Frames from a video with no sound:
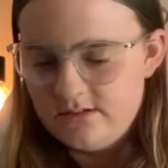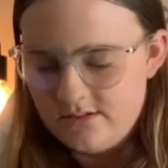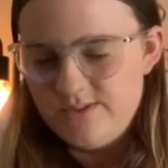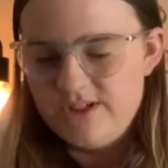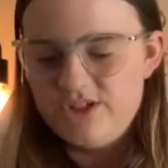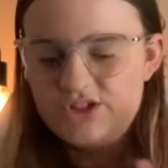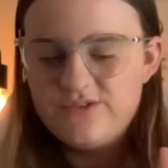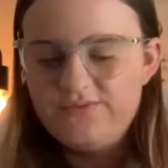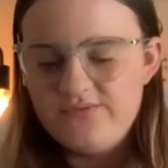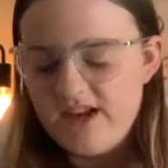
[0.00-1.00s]
which
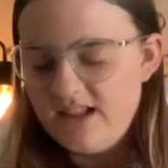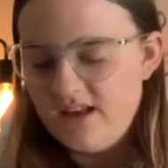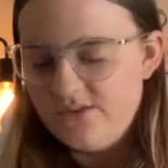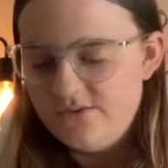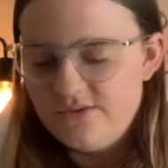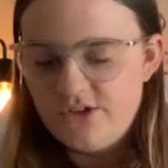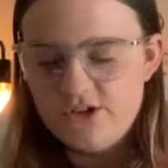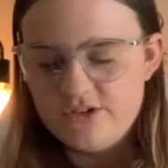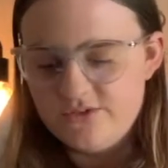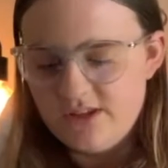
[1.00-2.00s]
I love. You
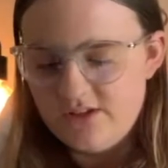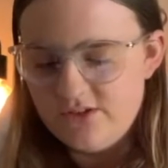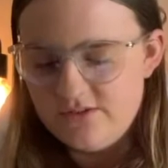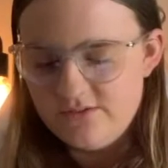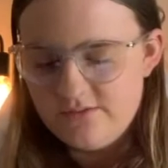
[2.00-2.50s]
girls really good.